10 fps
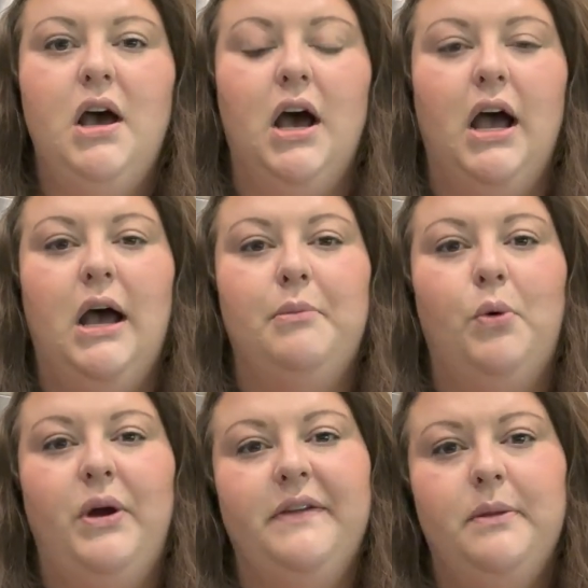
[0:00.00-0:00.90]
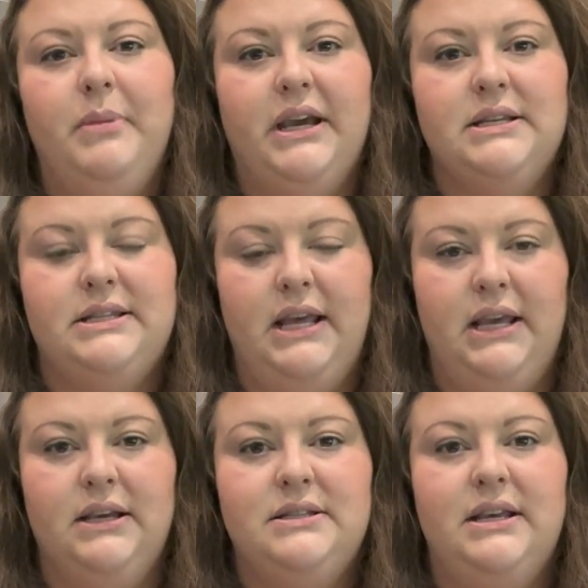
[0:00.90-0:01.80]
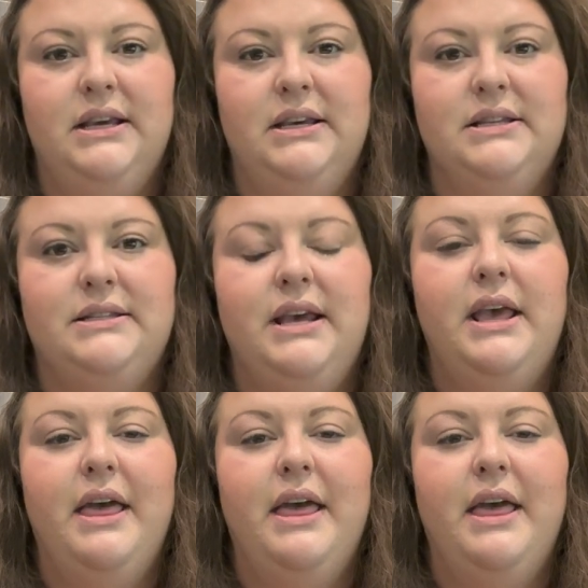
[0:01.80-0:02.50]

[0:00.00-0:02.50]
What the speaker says: One of the biggest things is